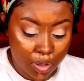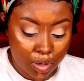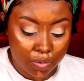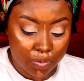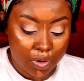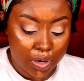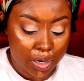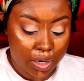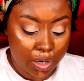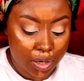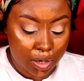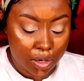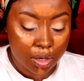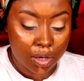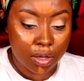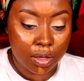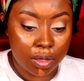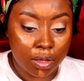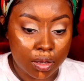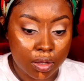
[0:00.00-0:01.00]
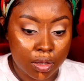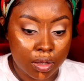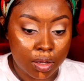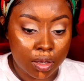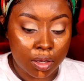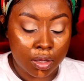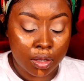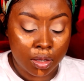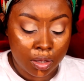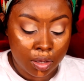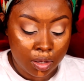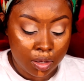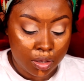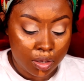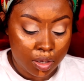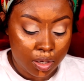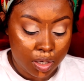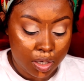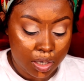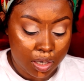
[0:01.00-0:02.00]
Alright.
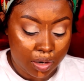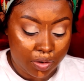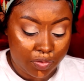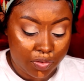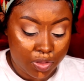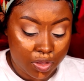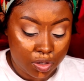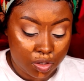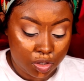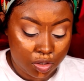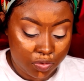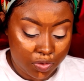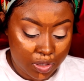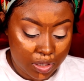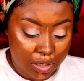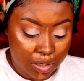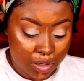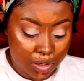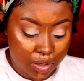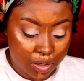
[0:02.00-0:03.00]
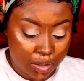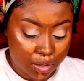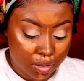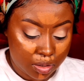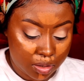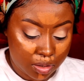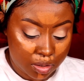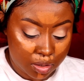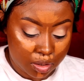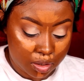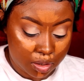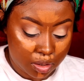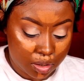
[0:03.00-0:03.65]
Now for the Juvias.